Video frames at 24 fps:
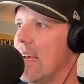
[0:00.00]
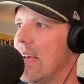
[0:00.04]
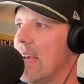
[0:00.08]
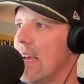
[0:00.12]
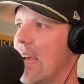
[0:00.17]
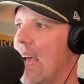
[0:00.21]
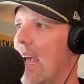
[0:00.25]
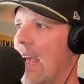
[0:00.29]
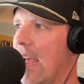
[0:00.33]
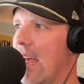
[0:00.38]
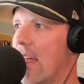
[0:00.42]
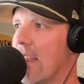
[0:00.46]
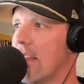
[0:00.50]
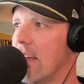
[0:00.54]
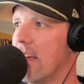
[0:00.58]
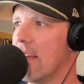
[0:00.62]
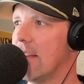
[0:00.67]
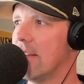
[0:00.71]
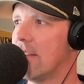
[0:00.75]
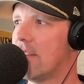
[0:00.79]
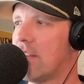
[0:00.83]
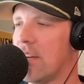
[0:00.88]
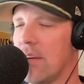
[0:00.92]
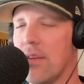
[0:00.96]
And
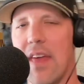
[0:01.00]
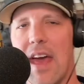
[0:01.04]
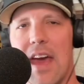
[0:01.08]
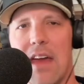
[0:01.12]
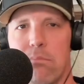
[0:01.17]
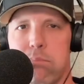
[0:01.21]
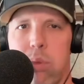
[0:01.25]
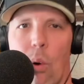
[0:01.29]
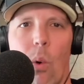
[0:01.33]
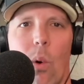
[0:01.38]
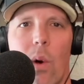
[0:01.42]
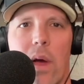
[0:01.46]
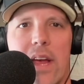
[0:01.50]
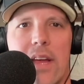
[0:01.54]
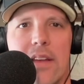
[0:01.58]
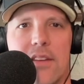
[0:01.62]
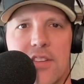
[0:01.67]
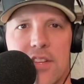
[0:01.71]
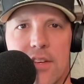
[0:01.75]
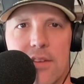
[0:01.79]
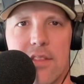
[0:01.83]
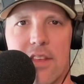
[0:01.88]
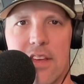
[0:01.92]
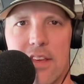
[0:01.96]
to that point,
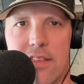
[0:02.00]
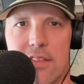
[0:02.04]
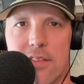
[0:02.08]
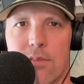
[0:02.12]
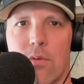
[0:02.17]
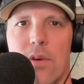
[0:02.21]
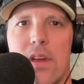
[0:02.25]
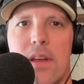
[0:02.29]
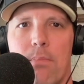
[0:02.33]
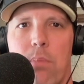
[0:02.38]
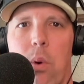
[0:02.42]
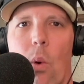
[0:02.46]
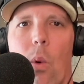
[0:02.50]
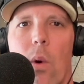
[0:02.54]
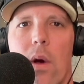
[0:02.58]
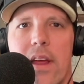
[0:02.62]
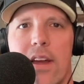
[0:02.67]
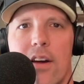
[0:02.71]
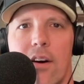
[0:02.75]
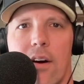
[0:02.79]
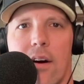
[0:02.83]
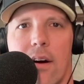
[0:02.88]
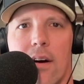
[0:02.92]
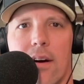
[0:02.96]
to the
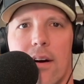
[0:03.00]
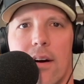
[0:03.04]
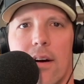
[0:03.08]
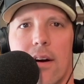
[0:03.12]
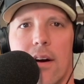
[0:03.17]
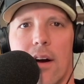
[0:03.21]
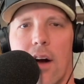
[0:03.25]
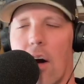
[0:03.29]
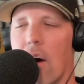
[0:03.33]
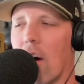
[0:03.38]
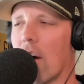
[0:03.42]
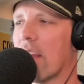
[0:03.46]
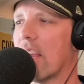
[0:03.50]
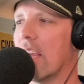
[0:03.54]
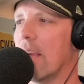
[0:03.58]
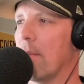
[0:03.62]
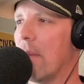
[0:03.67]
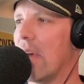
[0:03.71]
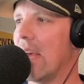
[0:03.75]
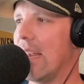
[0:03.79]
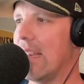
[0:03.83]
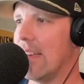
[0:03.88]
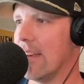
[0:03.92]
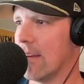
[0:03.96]
three-pointer
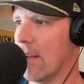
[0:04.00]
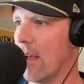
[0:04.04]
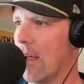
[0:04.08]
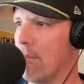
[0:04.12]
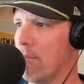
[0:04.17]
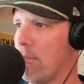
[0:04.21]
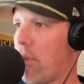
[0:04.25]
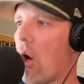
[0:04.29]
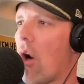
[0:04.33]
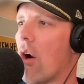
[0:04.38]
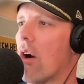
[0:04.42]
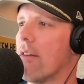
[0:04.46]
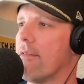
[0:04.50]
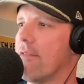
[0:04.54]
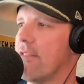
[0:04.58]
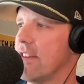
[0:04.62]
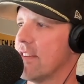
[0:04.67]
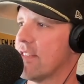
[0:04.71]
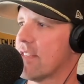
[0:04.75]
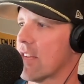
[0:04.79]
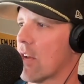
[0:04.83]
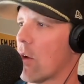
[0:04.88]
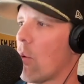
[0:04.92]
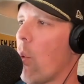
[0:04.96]
argument and part of
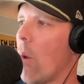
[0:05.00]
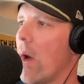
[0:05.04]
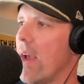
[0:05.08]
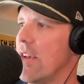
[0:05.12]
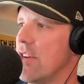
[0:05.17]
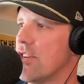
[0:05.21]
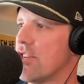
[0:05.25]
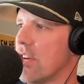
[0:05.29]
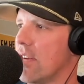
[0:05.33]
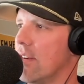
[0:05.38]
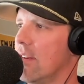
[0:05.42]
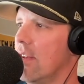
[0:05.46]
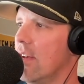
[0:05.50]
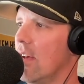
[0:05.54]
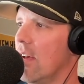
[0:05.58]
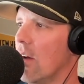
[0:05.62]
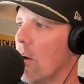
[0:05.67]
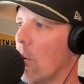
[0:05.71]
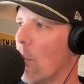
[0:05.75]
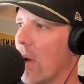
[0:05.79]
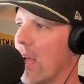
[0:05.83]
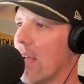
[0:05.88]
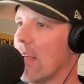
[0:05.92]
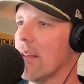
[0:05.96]
this equation,
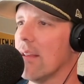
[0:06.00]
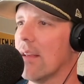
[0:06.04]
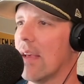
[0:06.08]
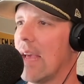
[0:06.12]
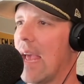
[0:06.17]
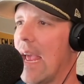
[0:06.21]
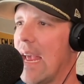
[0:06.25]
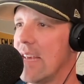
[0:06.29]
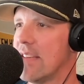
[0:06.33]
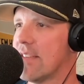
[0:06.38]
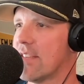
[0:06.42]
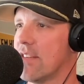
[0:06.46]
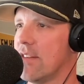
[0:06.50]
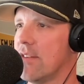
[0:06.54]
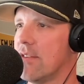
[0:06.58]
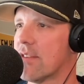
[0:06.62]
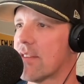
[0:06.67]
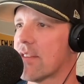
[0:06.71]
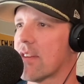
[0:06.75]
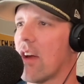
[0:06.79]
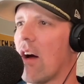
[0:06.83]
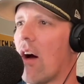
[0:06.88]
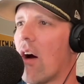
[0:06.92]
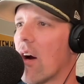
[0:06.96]
well,
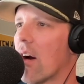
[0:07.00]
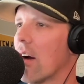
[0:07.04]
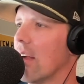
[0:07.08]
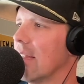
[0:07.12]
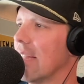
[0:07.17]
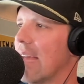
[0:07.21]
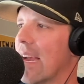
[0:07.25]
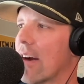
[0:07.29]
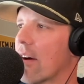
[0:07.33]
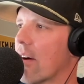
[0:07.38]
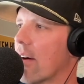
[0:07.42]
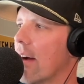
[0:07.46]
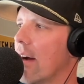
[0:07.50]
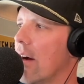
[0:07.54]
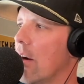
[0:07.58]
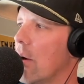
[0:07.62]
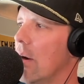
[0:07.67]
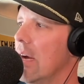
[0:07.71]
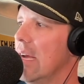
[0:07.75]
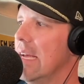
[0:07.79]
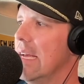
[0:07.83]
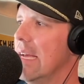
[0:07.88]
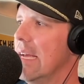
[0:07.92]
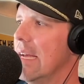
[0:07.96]
Jesus Carralero,
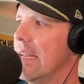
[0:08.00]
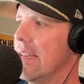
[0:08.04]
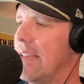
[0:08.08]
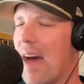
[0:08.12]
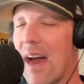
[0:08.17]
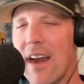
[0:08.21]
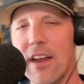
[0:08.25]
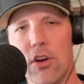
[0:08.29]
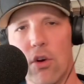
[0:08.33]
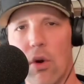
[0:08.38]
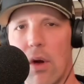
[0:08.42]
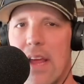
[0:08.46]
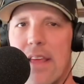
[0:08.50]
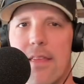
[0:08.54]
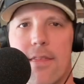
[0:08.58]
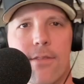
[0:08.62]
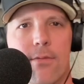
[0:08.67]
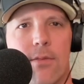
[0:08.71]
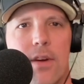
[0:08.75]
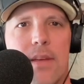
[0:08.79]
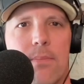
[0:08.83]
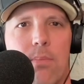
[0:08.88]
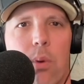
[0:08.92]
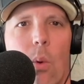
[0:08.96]
not a great
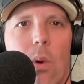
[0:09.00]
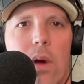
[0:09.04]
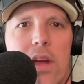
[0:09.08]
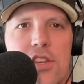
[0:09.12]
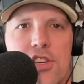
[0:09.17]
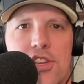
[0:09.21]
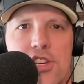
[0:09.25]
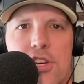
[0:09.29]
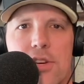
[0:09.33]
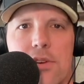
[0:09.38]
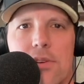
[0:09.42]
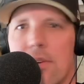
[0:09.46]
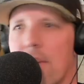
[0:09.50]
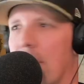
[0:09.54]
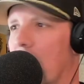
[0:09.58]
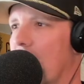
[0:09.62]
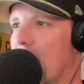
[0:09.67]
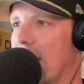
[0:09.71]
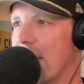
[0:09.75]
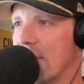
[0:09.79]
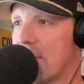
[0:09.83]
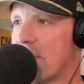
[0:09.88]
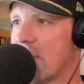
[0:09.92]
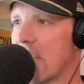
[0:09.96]
three-point shooter,
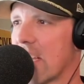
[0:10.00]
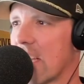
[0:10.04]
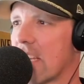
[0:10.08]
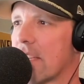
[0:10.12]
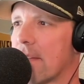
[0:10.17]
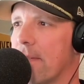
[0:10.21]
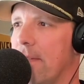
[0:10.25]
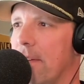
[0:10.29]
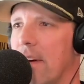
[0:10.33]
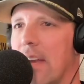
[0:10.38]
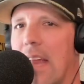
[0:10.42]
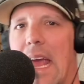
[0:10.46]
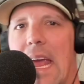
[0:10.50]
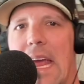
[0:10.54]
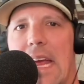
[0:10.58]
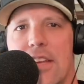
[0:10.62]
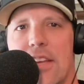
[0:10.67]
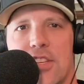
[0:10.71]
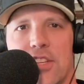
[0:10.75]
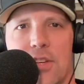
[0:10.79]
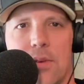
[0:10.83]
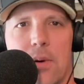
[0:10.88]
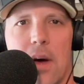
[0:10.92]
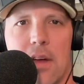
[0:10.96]
and at
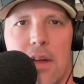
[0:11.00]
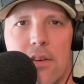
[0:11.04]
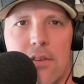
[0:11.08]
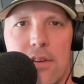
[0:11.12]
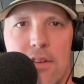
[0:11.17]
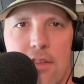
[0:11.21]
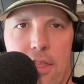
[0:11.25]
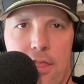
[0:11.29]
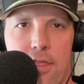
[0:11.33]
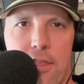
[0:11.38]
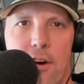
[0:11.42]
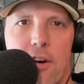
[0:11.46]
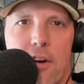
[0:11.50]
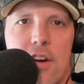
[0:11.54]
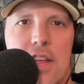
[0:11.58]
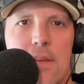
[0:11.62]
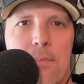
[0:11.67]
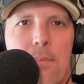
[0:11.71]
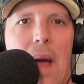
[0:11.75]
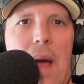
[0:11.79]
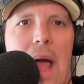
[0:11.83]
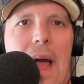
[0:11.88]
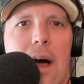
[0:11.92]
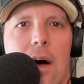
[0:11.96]
6'8", 230
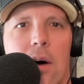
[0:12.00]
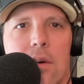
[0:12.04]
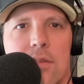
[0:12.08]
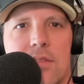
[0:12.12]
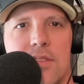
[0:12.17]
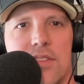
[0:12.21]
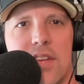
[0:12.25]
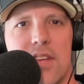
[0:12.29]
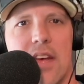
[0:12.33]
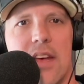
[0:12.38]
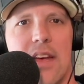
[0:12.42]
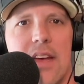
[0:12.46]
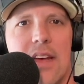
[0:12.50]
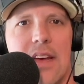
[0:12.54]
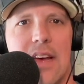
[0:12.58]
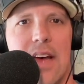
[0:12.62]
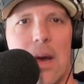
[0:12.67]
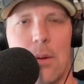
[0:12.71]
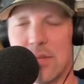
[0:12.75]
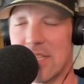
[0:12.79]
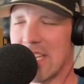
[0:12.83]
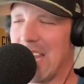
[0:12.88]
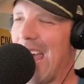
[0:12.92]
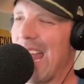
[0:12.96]
pounds,
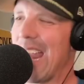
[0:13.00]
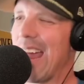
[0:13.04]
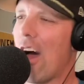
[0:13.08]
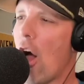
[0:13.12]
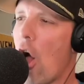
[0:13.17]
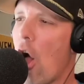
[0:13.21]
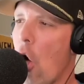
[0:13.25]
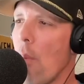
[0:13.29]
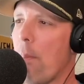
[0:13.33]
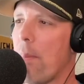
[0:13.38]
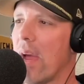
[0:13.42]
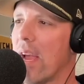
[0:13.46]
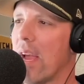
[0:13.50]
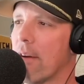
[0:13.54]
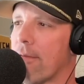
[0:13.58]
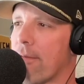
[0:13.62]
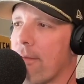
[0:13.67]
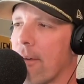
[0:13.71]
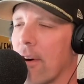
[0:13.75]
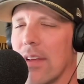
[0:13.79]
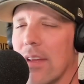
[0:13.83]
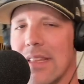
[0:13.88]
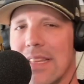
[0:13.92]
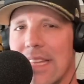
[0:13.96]
I was kind of hoping
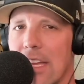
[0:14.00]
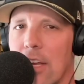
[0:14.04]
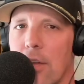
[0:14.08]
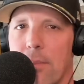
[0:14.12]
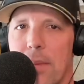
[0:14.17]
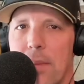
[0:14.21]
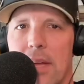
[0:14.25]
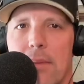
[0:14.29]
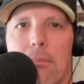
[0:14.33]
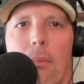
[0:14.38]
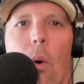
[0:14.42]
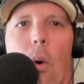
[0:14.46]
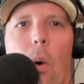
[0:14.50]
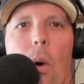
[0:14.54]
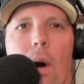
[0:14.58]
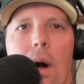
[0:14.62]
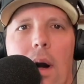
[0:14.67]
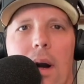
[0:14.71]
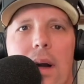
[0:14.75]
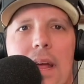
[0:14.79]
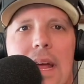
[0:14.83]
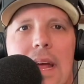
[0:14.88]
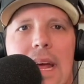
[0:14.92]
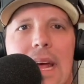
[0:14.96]
for a little bit
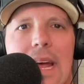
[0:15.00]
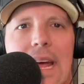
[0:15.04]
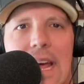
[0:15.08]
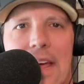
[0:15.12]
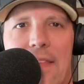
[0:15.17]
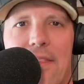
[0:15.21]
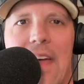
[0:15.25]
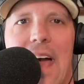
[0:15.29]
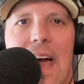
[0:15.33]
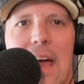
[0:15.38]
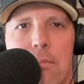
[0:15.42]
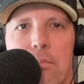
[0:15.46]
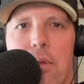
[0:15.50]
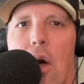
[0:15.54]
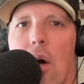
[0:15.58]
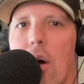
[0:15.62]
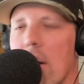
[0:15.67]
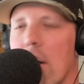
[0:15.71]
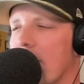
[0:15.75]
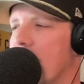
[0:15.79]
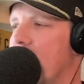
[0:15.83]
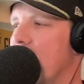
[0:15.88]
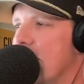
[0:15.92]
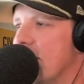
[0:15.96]
more in that
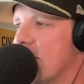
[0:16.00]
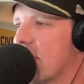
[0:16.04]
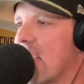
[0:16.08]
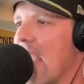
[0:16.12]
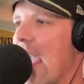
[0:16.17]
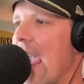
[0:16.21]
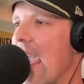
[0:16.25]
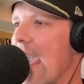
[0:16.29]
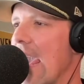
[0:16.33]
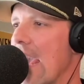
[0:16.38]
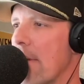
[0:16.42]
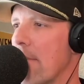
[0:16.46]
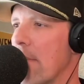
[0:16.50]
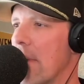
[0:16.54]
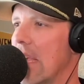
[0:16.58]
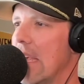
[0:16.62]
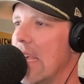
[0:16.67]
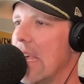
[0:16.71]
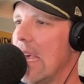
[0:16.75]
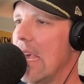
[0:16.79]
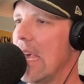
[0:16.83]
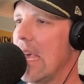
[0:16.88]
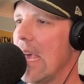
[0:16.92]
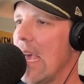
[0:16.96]
part of his game.
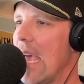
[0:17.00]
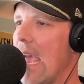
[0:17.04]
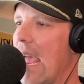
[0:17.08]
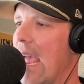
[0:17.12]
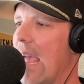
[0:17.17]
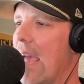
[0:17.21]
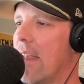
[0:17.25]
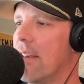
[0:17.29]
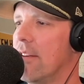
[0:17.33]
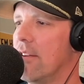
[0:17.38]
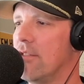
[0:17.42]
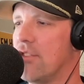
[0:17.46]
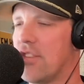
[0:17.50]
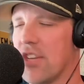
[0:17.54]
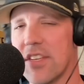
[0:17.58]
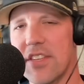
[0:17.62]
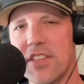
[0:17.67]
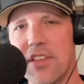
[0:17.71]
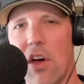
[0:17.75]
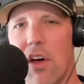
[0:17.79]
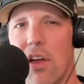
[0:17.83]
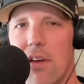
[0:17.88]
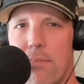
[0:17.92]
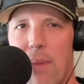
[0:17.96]
And
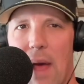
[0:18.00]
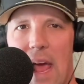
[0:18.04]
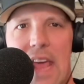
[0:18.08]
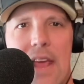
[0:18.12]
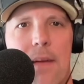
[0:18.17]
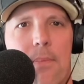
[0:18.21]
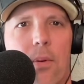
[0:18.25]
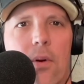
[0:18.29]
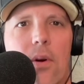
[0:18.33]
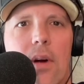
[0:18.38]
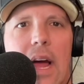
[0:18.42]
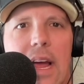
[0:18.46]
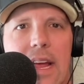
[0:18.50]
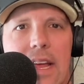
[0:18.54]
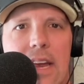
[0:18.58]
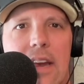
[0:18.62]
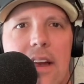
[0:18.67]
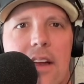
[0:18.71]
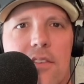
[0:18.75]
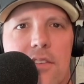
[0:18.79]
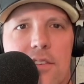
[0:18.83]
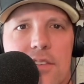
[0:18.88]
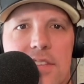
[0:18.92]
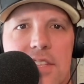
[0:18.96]
just on paper, I can
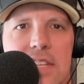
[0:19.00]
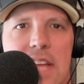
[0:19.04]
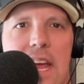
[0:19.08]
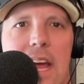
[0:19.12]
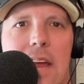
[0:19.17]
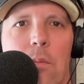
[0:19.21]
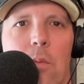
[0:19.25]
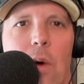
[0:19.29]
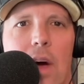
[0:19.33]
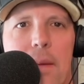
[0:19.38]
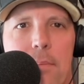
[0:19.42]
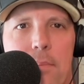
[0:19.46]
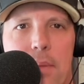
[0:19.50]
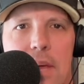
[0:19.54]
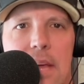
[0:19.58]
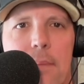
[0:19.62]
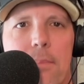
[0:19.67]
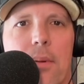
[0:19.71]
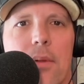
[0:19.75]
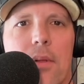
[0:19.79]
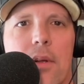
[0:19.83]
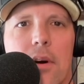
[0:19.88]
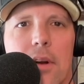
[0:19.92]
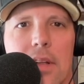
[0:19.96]
understand why
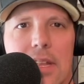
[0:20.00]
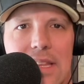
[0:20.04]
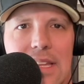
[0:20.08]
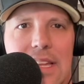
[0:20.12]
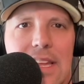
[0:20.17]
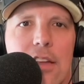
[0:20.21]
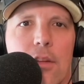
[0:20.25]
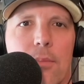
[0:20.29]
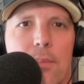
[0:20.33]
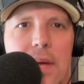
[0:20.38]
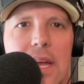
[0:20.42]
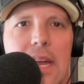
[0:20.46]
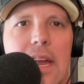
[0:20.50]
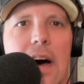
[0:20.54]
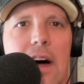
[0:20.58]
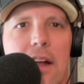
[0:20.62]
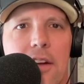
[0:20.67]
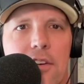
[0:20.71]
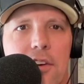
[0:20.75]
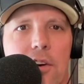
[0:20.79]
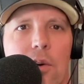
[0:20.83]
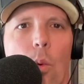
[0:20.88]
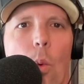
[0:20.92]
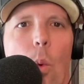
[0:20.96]
people are a little bit
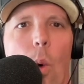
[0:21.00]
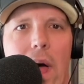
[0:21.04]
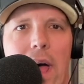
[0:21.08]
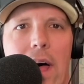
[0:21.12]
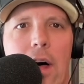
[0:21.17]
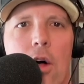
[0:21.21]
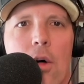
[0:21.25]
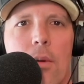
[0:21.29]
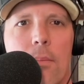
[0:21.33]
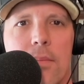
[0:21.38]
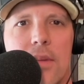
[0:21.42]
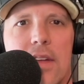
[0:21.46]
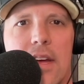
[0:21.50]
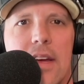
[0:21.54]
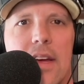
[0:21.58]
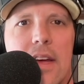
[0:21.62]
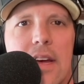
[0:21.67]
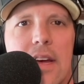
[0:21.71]
underwhelmed